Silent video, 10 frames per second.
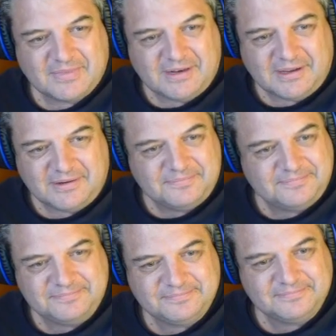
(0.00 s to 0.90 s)
You know...
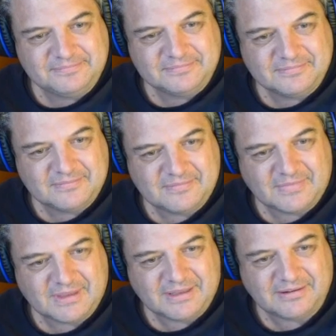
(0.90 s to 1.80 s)

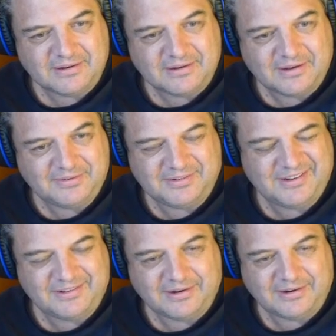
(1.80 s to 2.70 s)
It's
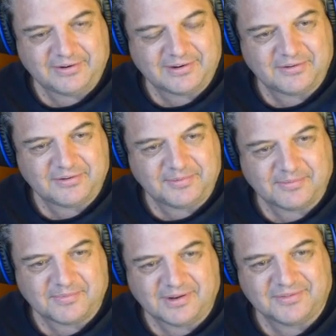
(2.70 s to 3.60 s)
just irritates me
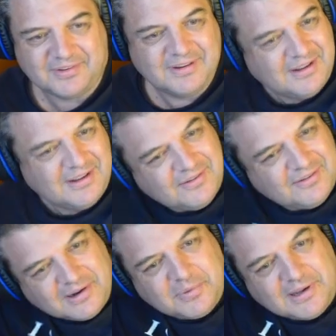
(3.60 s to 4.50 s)
sometimes
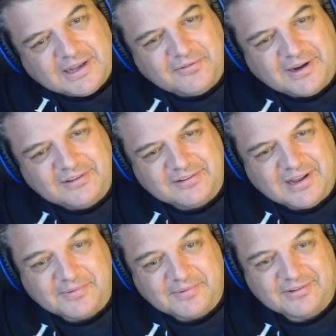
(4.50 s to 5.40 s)
when they pull out the race
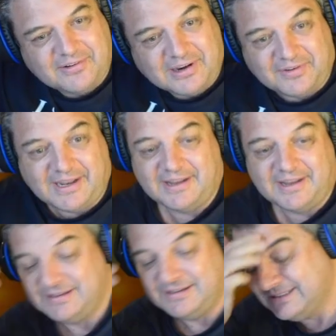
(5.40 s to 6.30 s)
card when it's not even
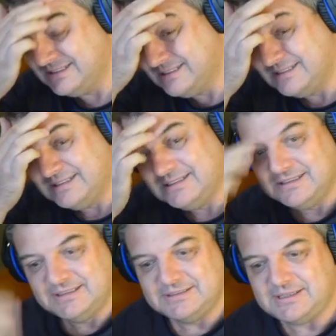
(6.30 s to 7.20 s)
there.
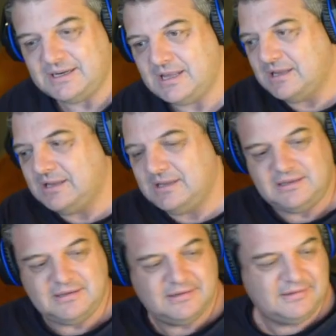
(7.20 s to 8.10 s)

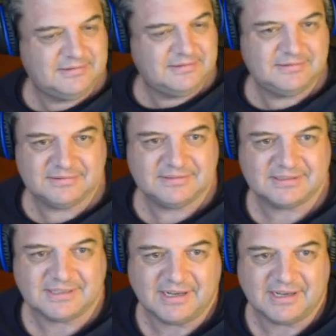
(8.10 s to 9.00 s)
Ta-da!
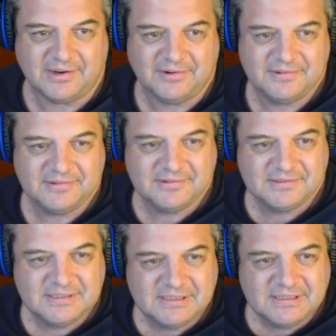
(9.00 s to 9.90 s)
It's like, no.
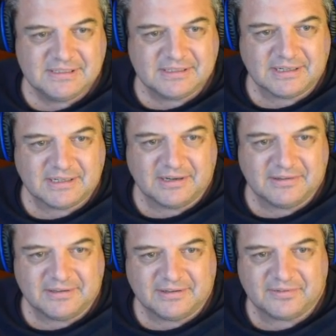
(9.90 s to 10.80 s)
No,
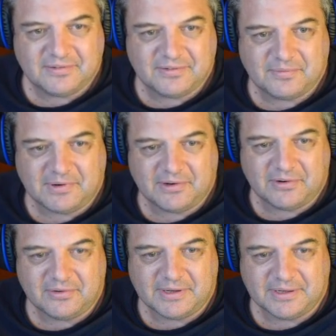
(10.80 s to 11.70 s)
it's what you're
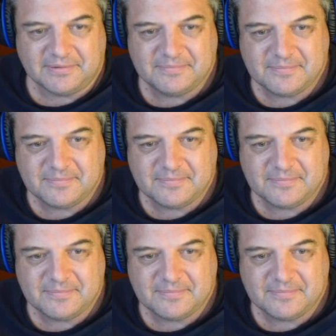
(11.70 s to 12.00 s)
doing.